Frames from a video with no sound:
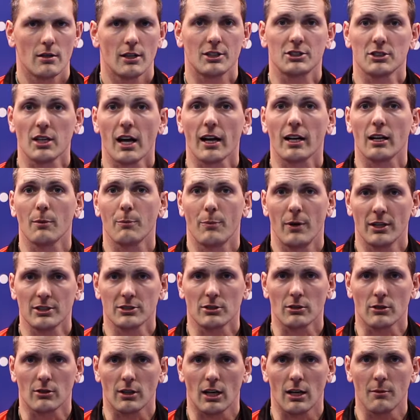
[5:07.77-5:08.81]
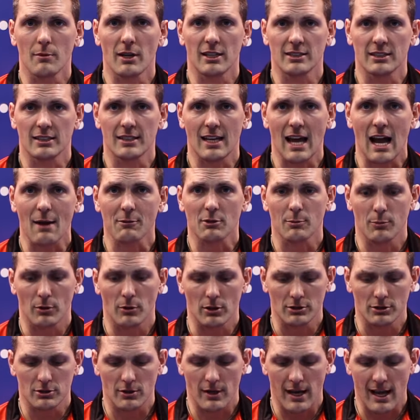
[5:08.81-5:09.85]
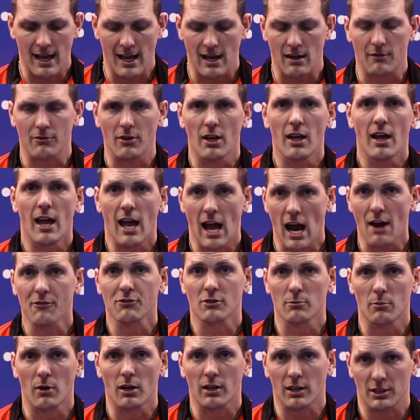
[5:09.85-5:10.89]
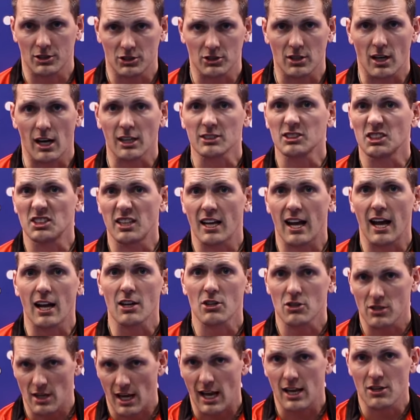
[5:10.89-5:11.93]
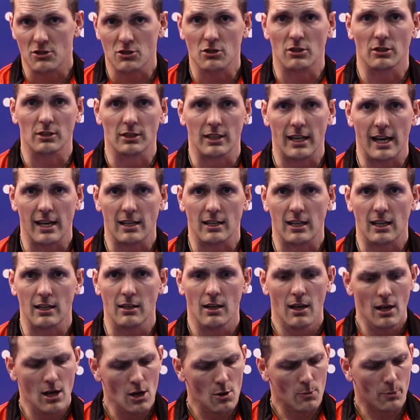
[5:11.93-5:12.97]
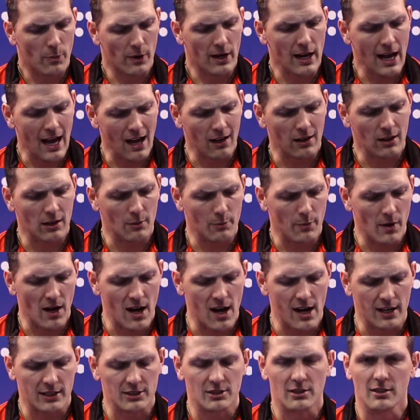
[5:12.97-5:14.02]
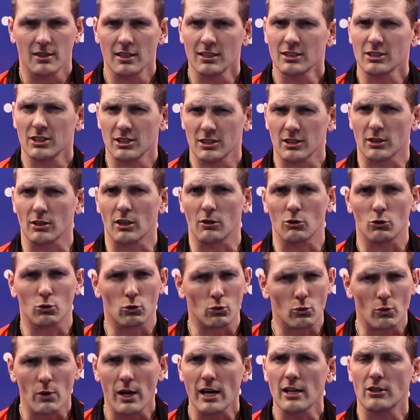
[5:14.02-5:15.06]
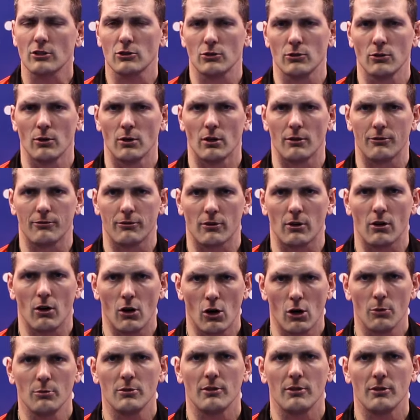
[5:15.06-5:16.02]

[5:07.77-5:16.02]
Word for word: The stock and pistol grip is adaptable to have aftermarket stocks attached as you're liking but out of the box, this is a great tool for home